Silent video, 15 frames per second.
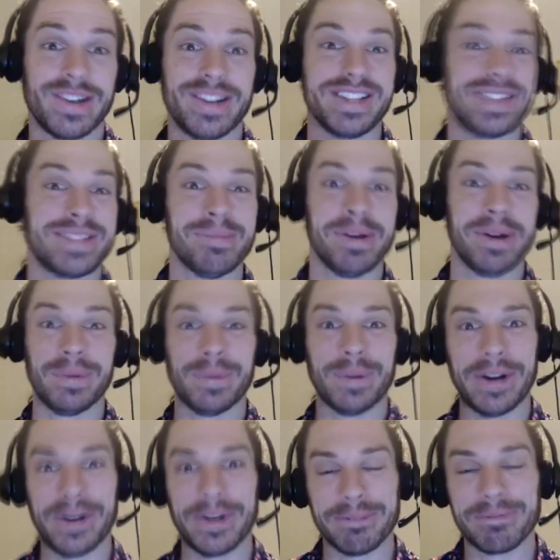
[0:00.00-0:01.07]
in this modern
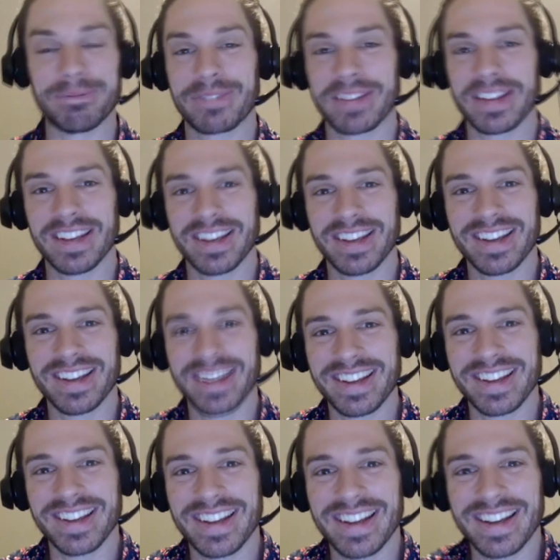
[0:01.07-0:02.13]
world.
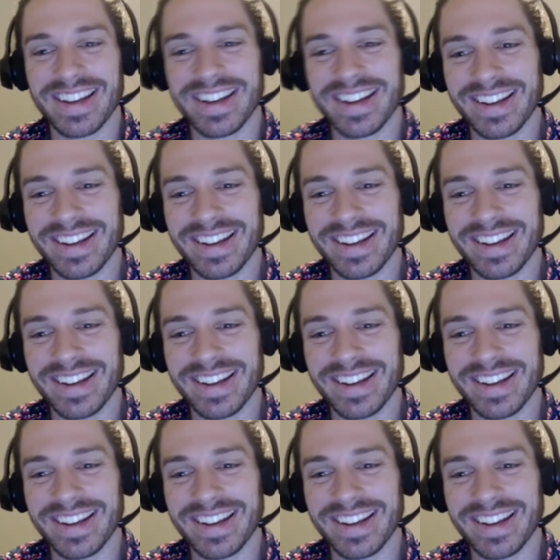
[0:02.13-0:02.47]
Totally.